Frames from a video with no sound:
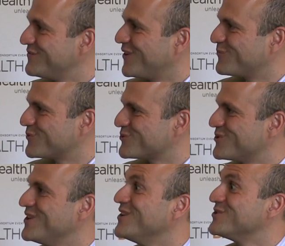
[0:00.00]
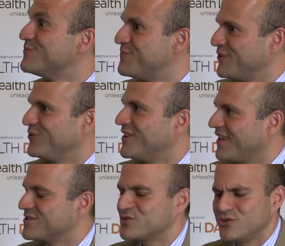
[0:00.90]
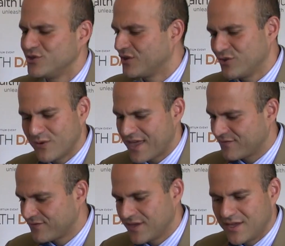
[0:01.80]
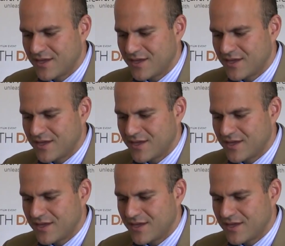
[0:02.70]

developers to build on. So you have